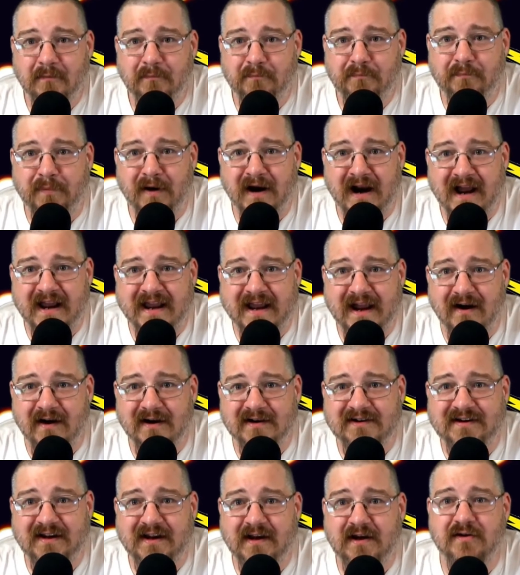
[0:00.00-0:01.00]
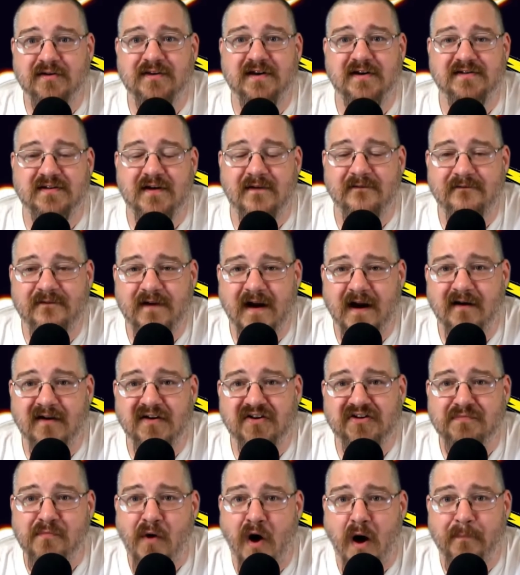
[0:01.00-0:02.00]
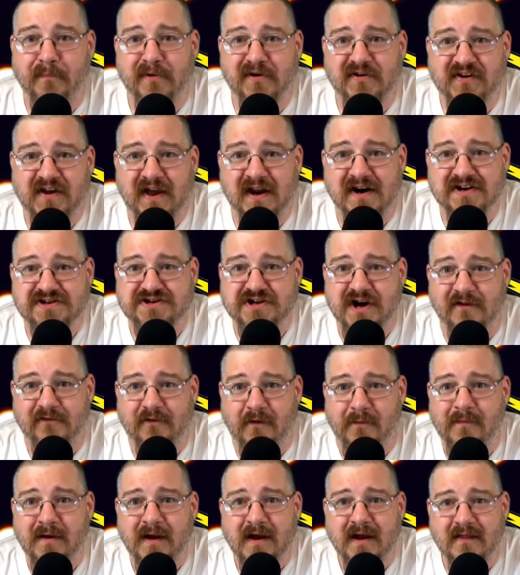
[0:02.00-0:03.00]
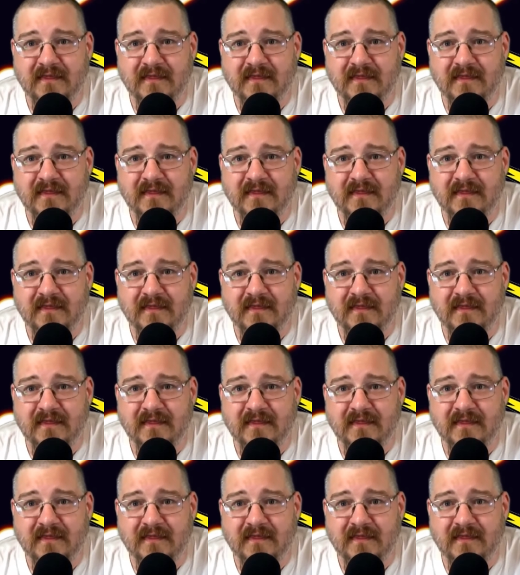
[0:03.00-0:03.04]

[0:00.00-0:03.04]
But I guarantee you there's a very small percentage of them